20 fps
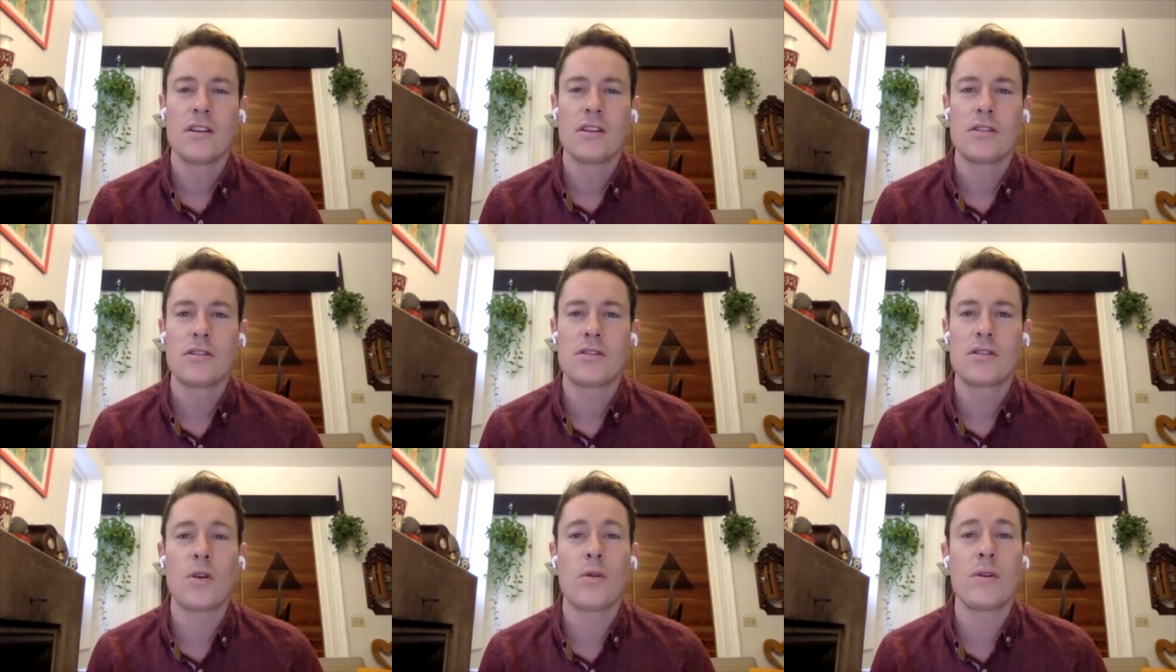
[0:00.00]

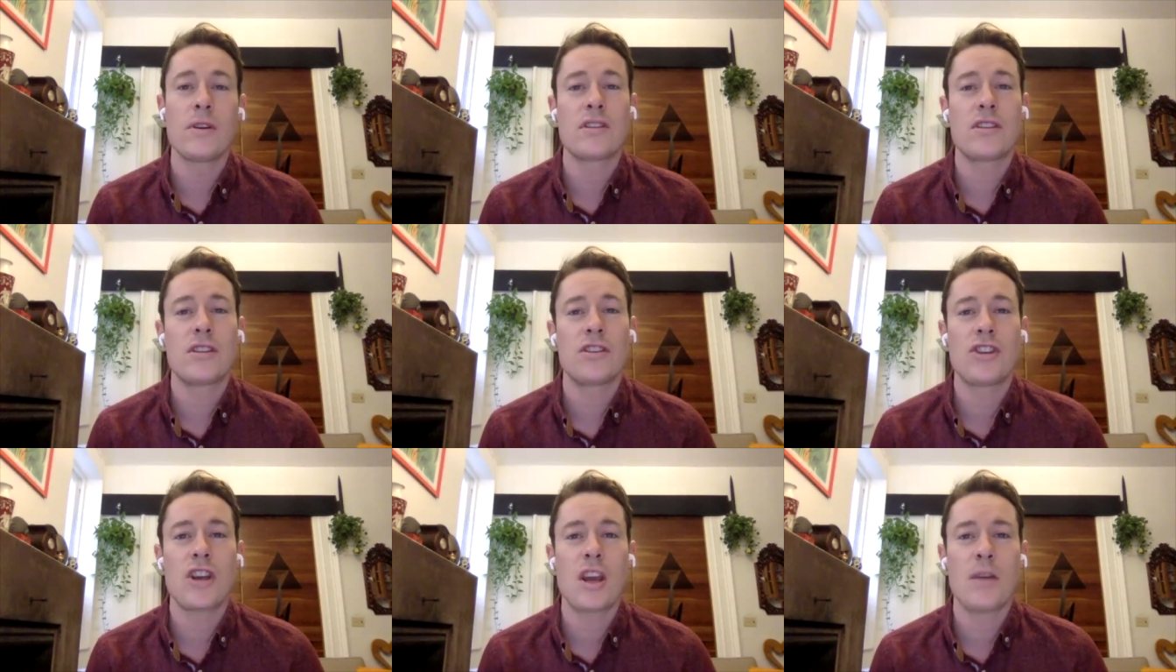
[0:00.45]
so as
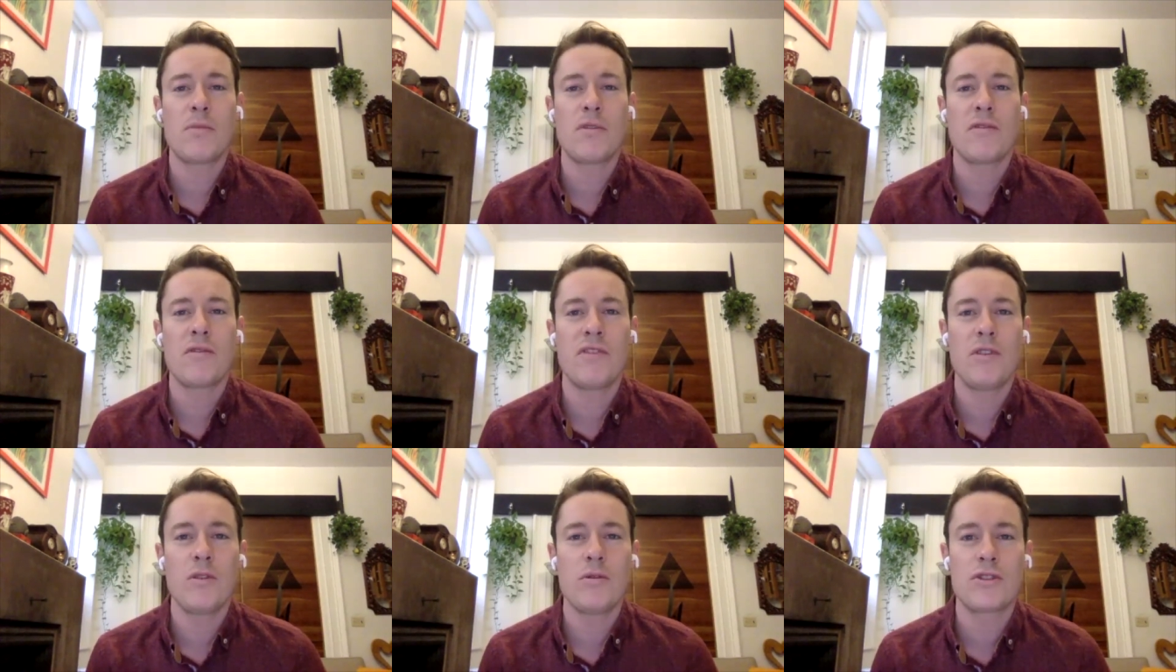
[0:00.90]
to shape a
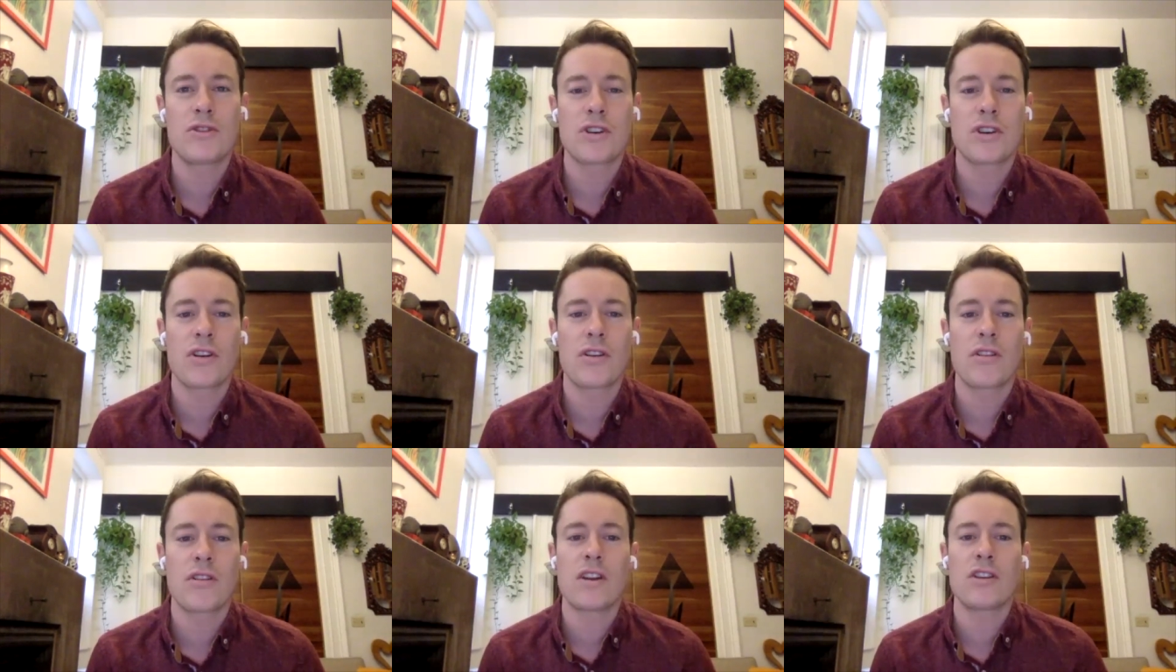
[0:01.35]

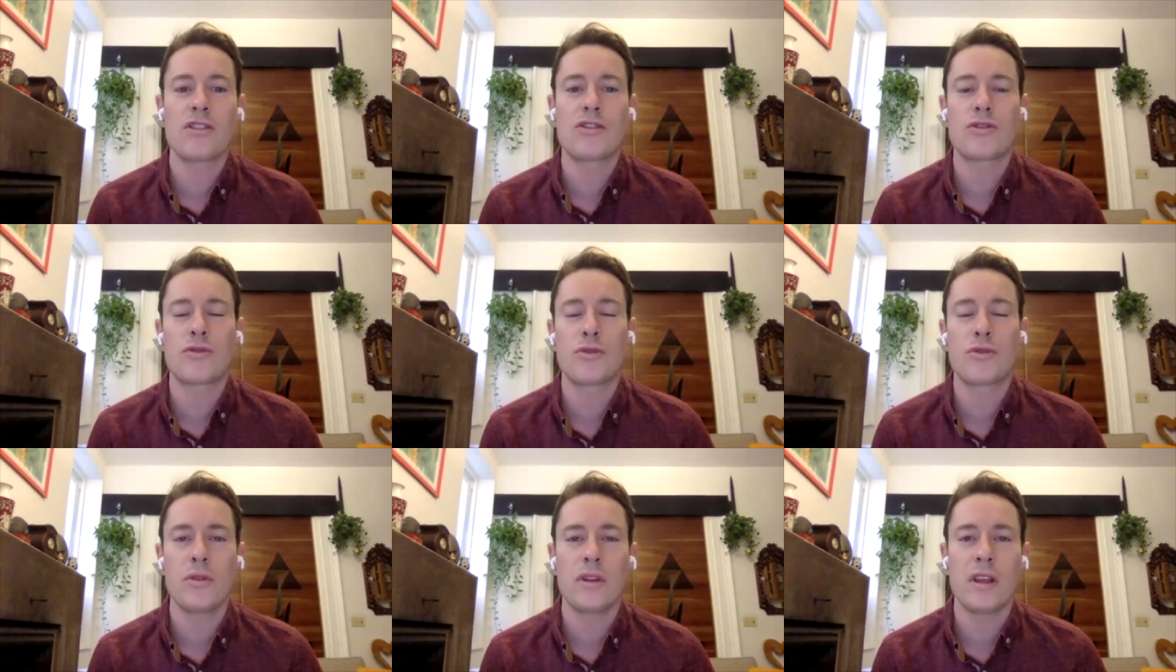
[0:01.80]
future that
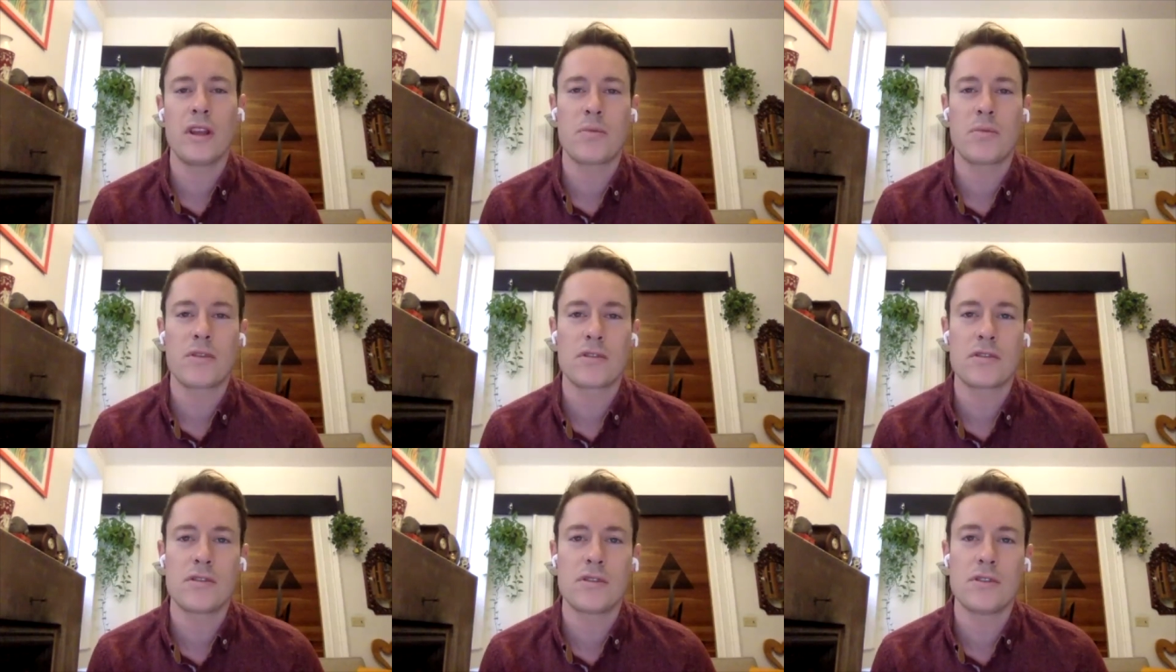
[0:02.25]
truly
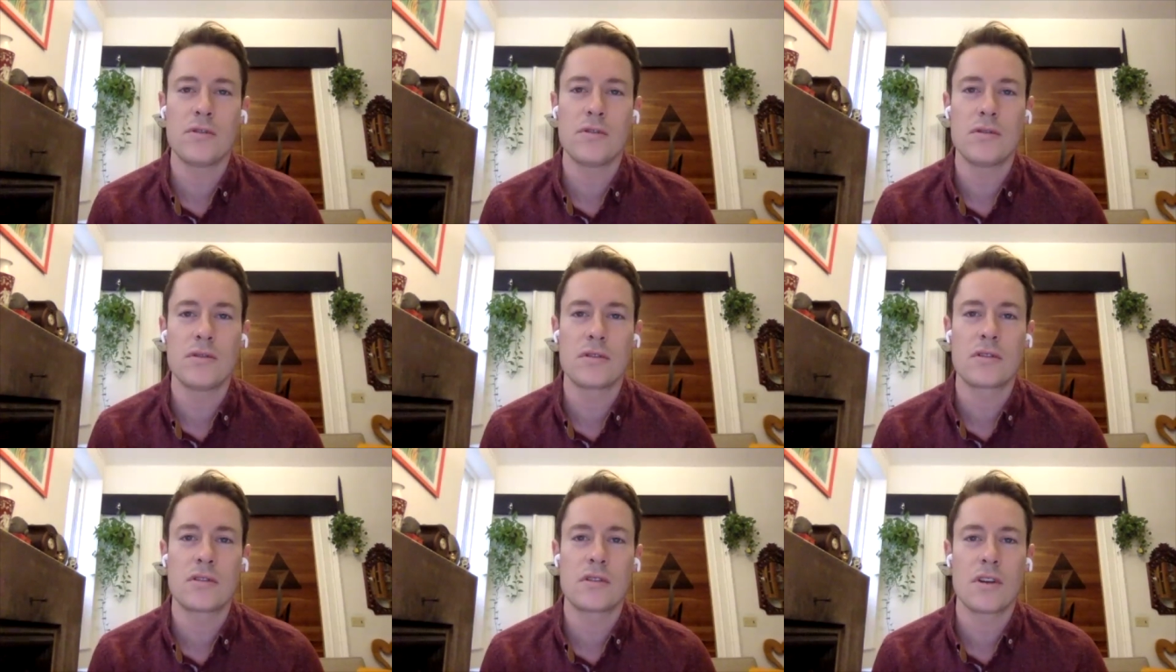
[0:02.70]

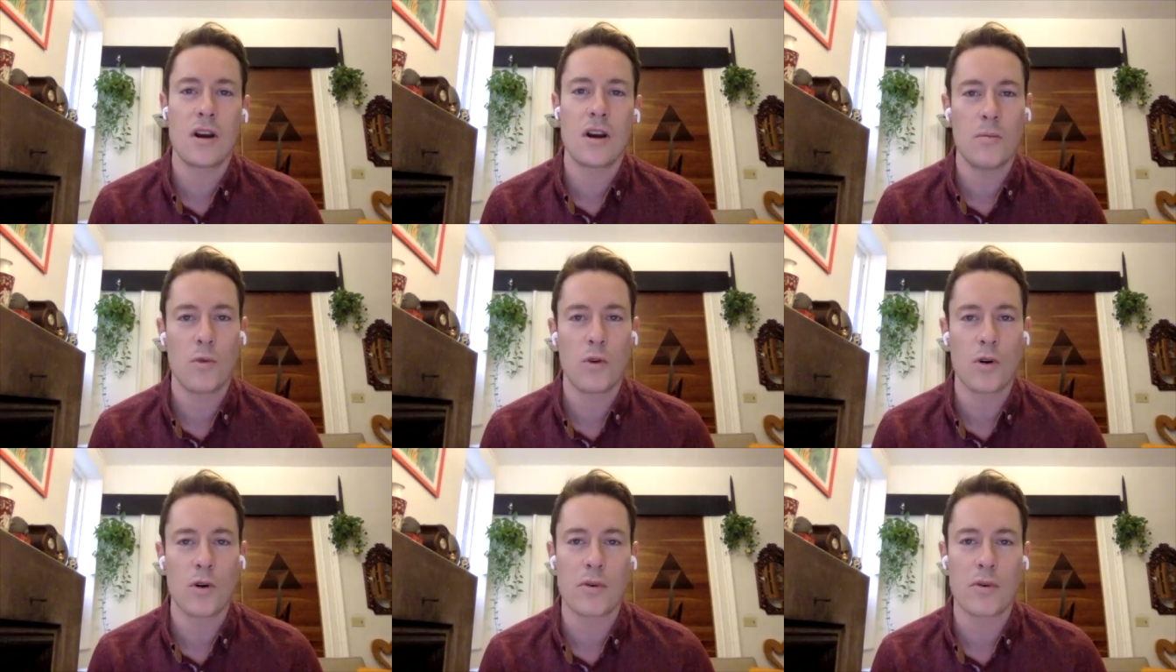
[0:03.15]
pursues a
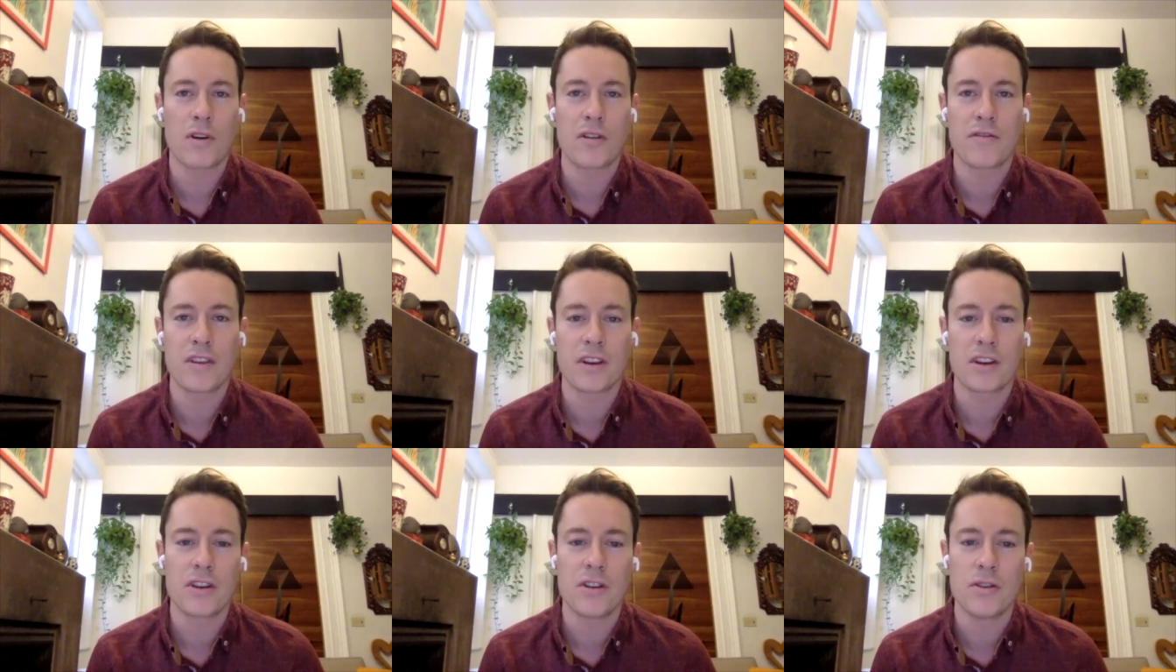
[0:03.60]
more
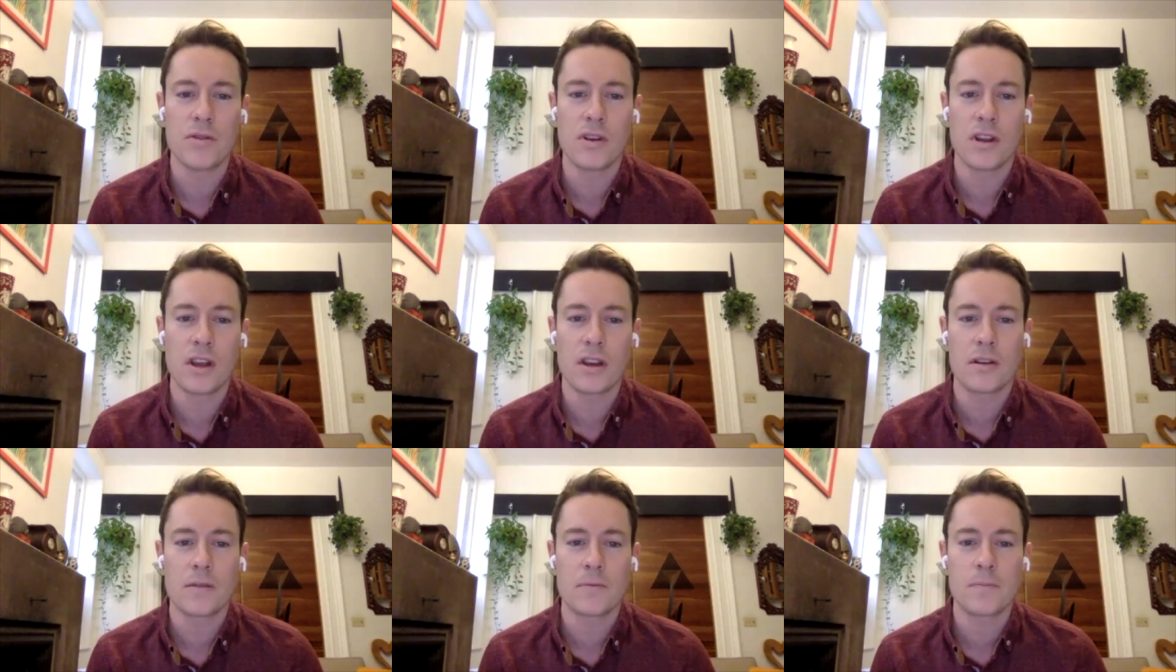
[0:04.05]
perfect
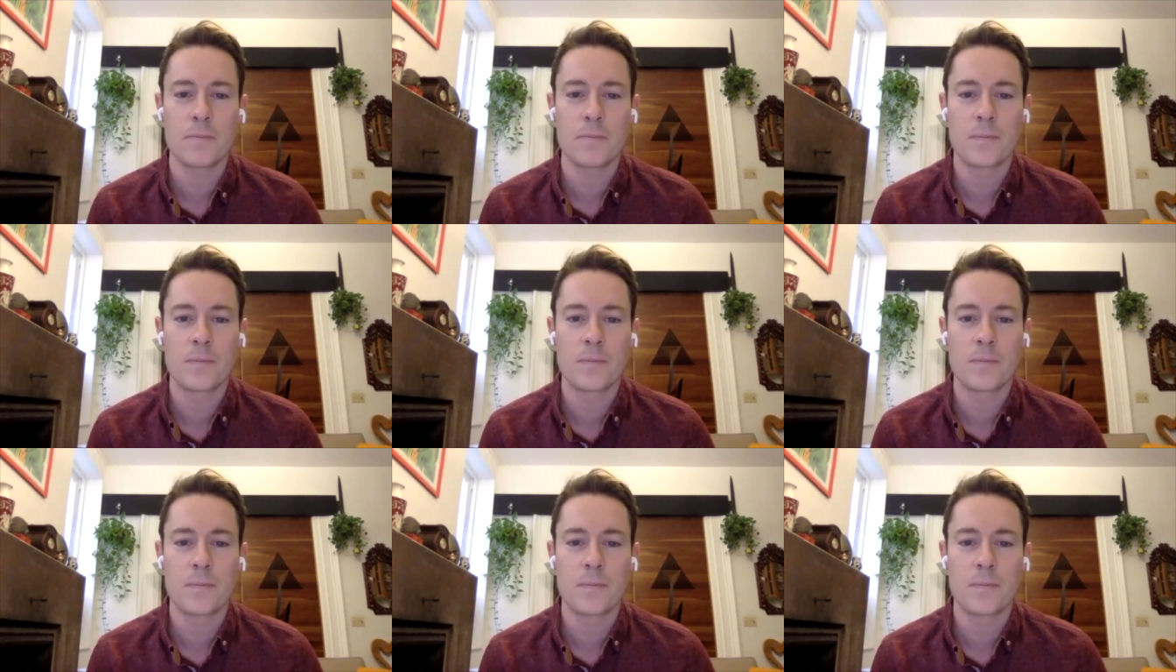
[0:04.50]
union?